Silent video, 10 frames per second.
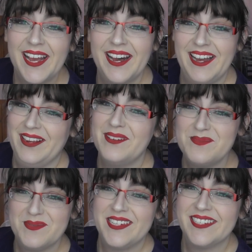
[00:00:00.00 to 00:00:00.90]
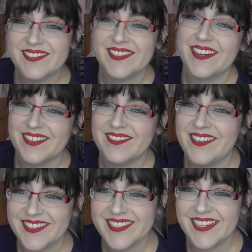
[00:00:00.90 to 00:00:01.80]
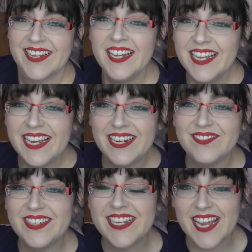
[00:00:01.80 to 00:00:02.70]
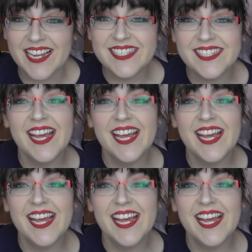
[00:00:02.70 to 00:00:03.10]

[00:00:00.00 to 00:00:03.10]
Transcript: I hope children aren't watching, in which case,